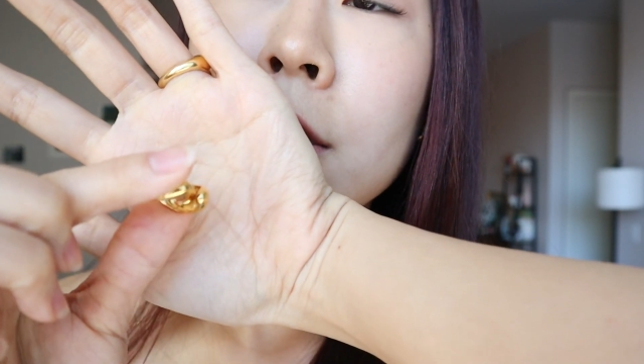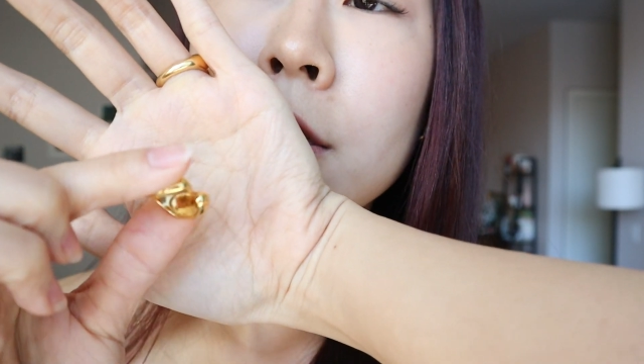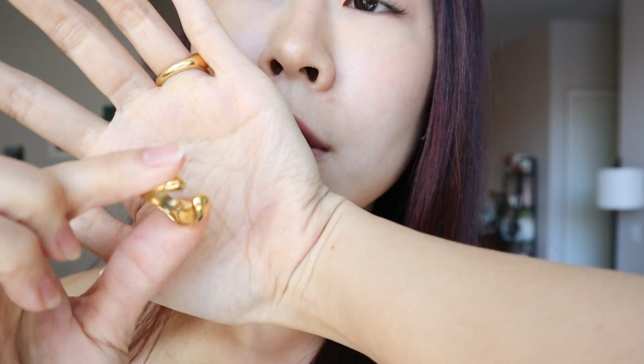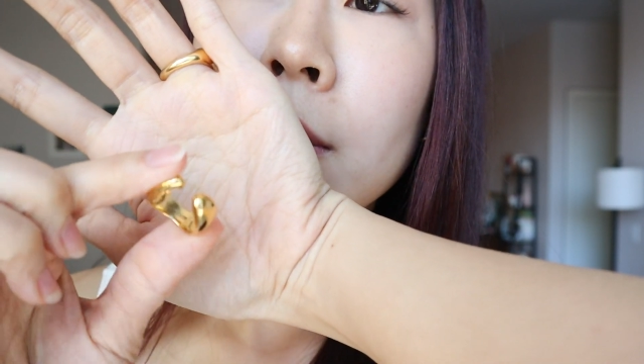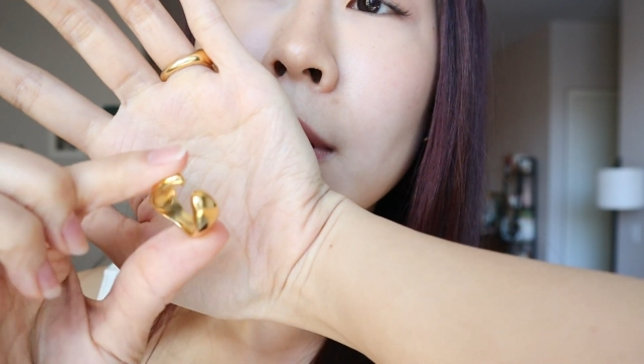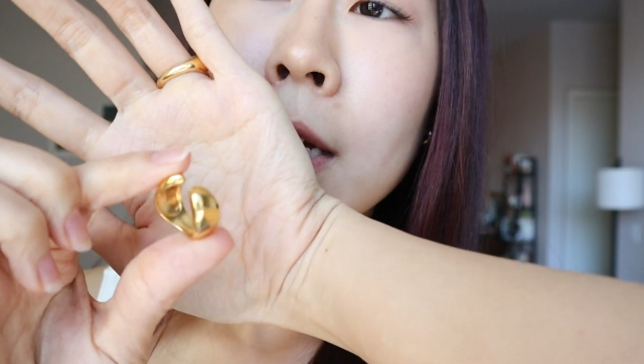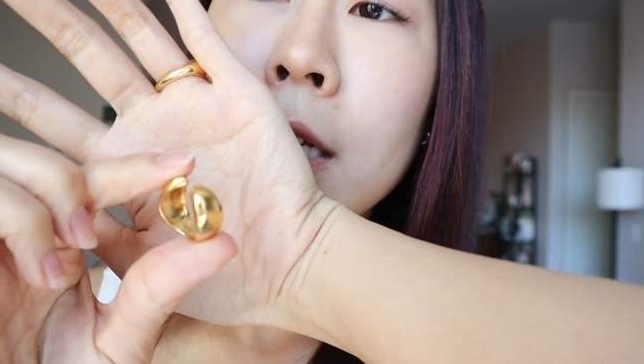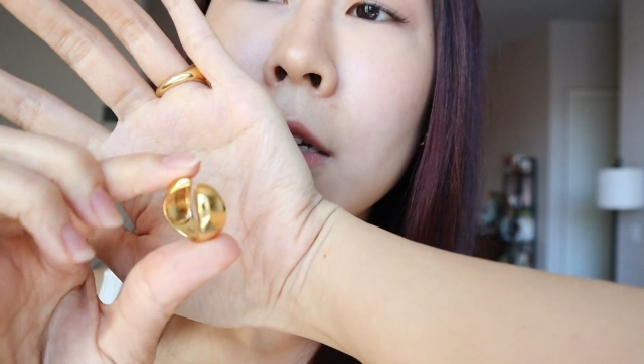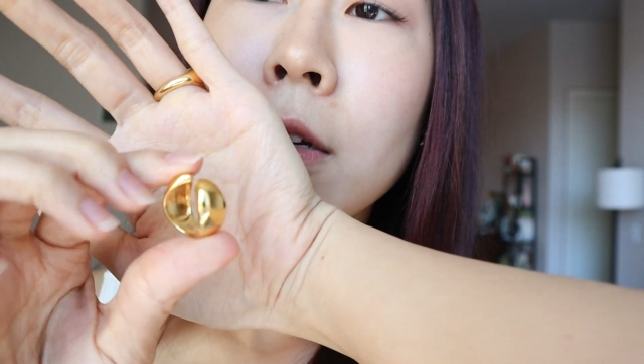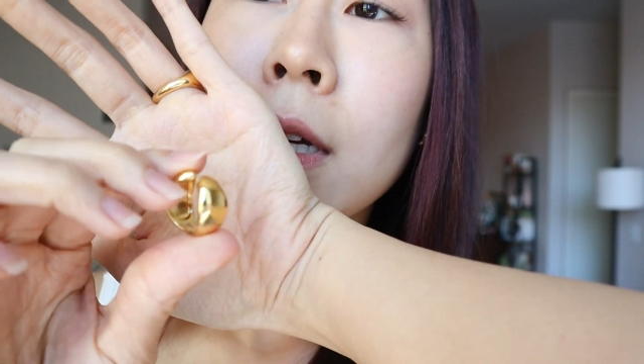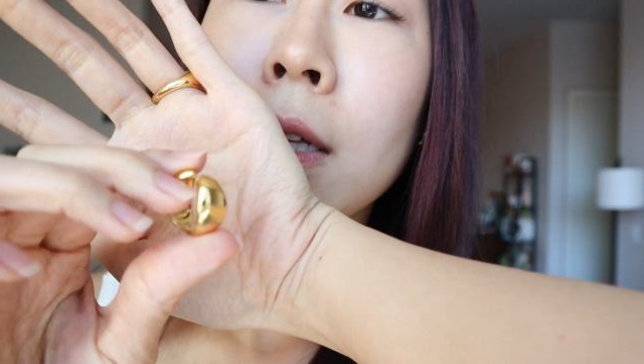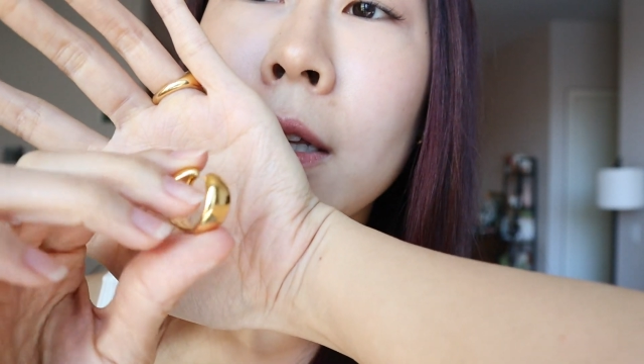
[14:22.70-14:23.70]
so that
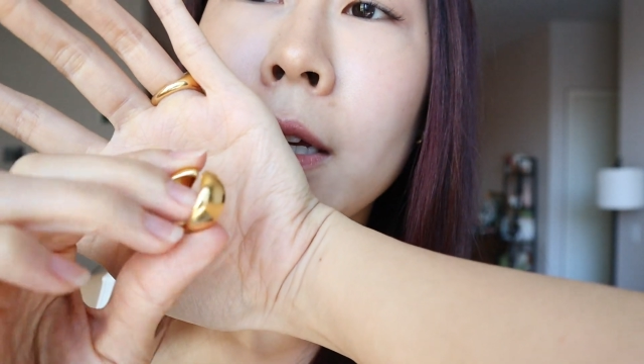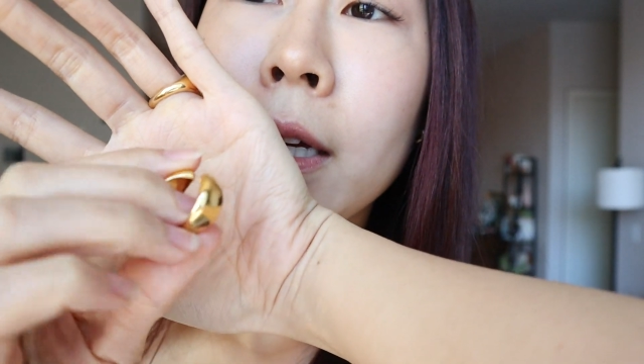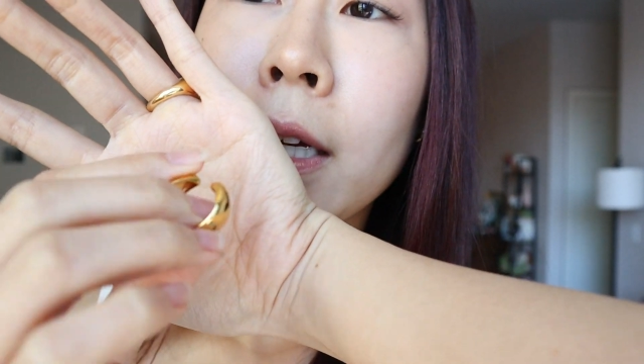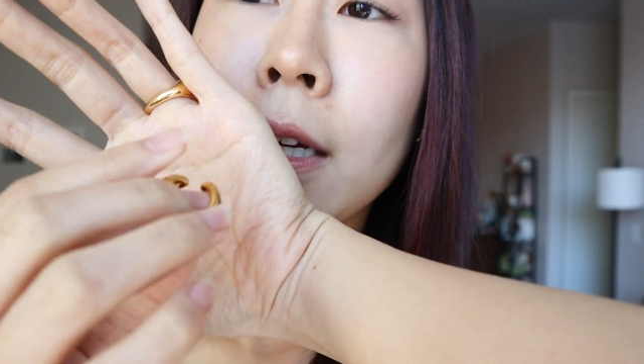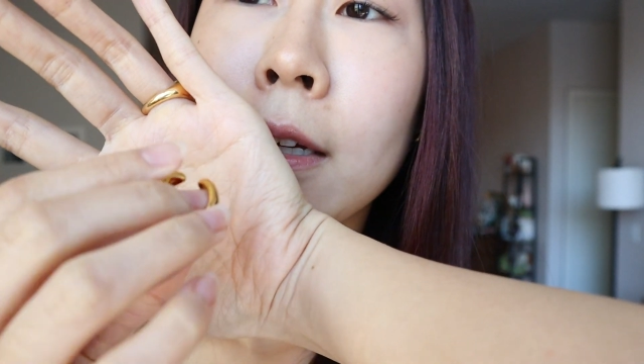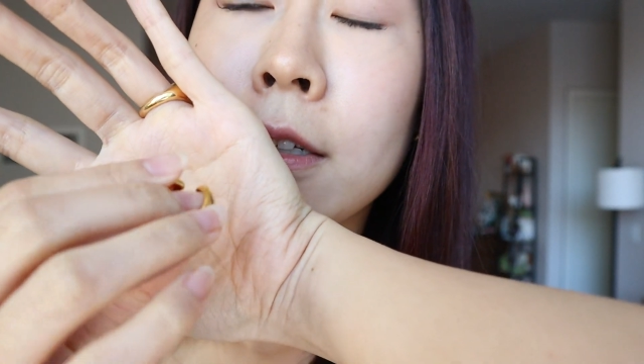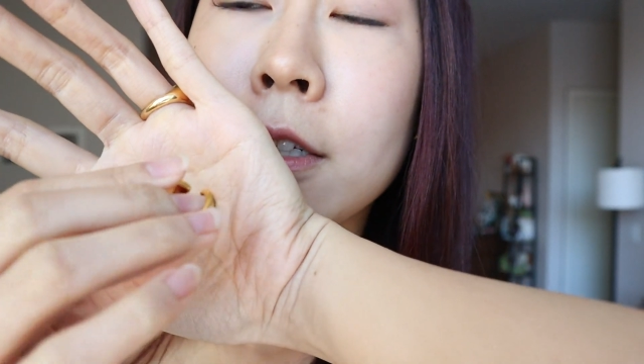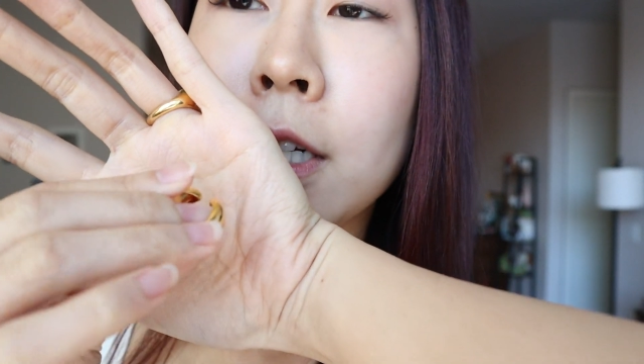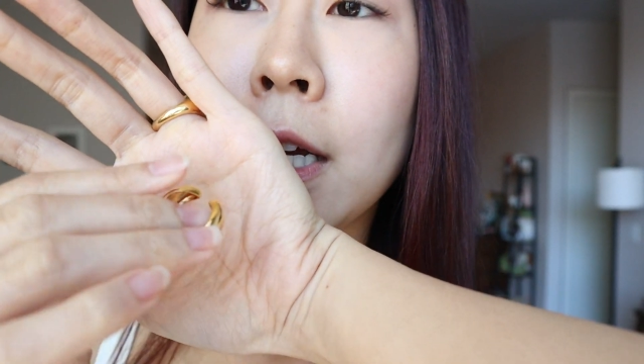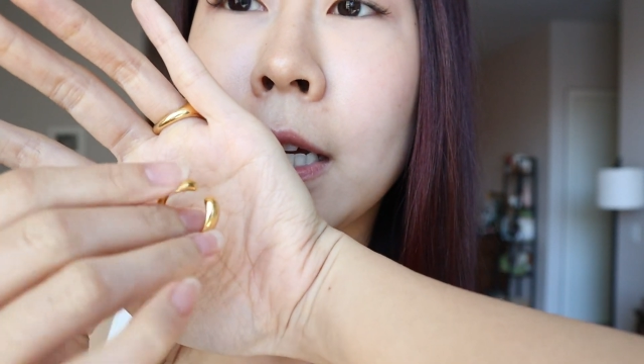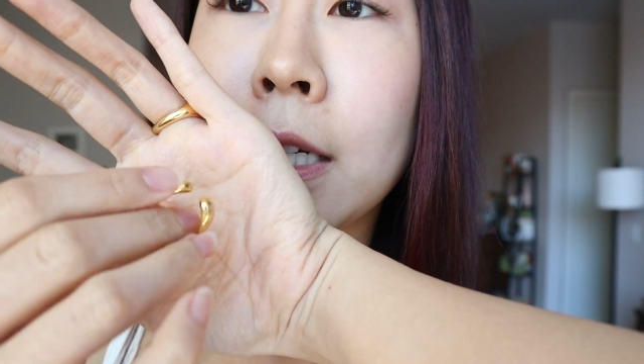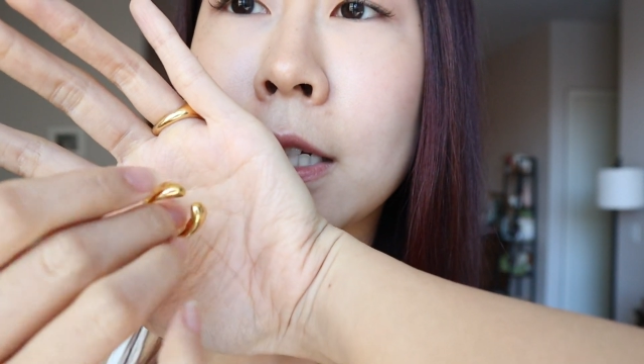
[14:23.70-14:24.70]
you can like
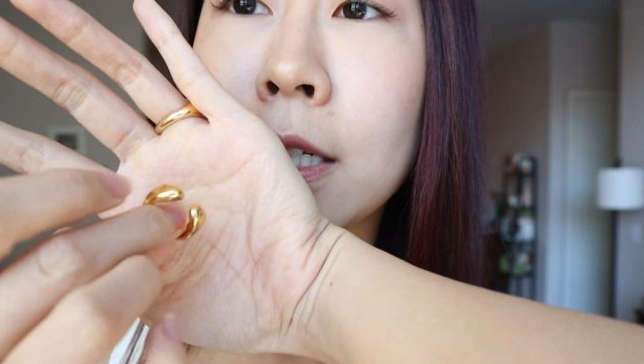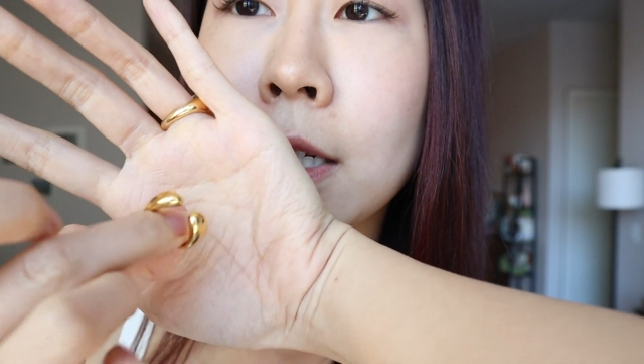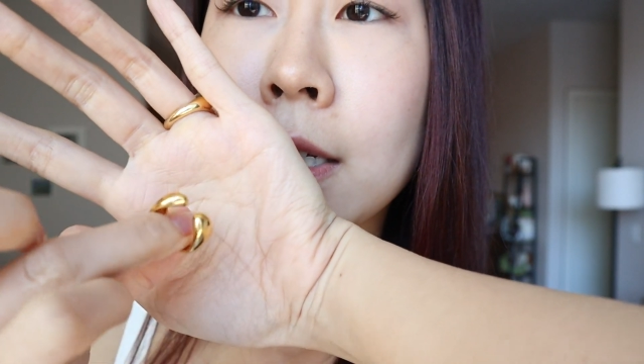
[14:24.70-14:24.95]
change